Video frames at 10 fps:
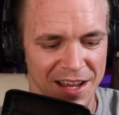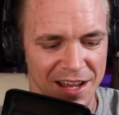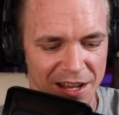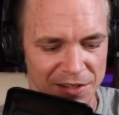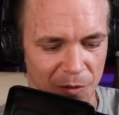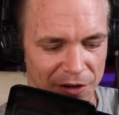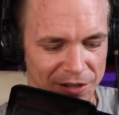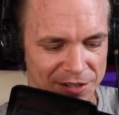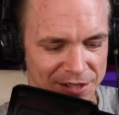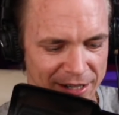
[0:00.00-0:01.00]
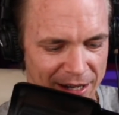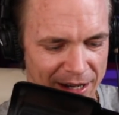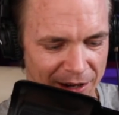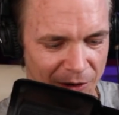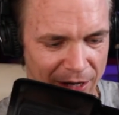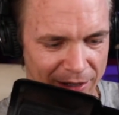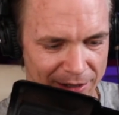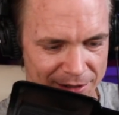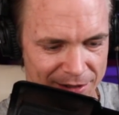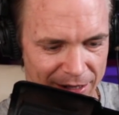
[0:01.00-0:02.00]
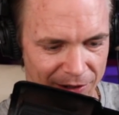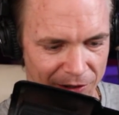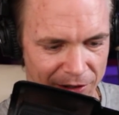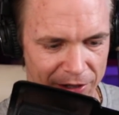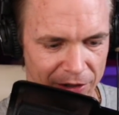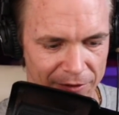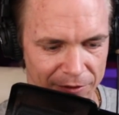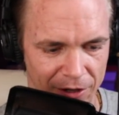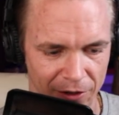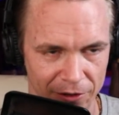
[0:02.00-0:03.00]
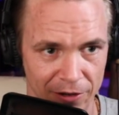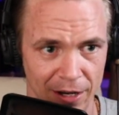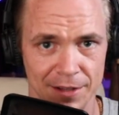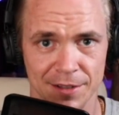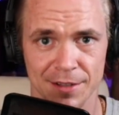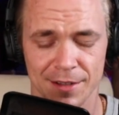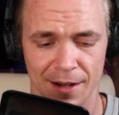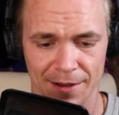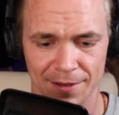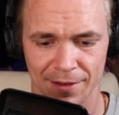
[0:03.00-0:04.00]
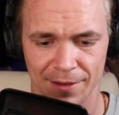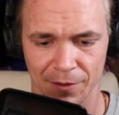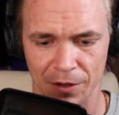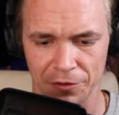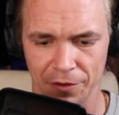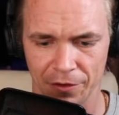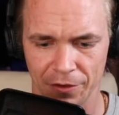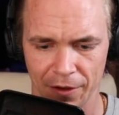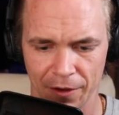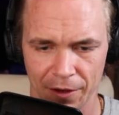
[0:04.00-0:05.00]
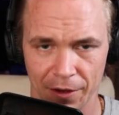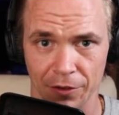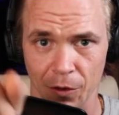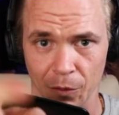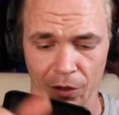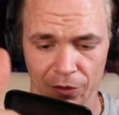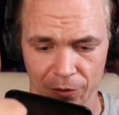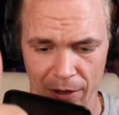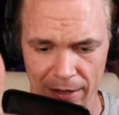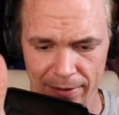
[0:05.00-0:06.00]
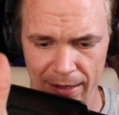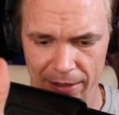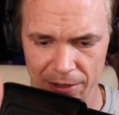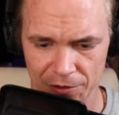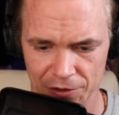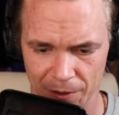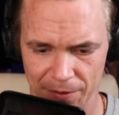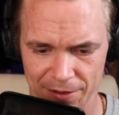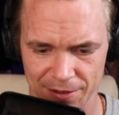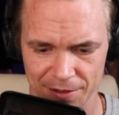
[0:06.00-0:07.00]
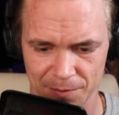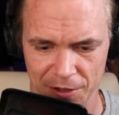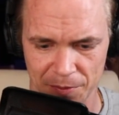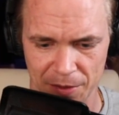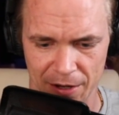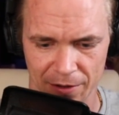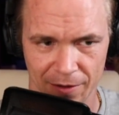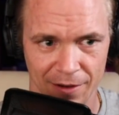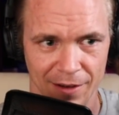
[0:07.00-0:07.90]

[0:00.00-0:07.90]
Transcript: So I wanted to see, okay, let's take a look here. I've got all your guys' thoughts and questions. So looks great, thank you. Sharpness is much better.